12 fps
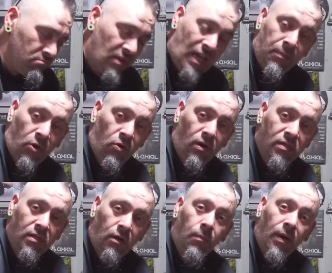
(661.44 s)
came across
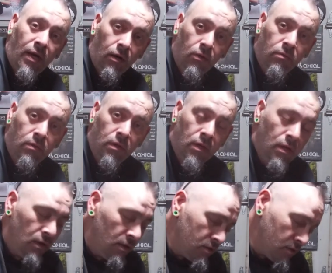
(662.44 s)
that on my own.
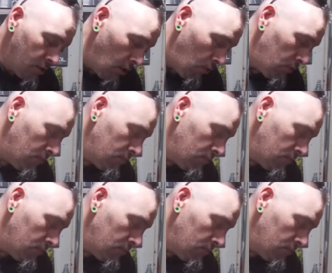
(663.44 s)
So,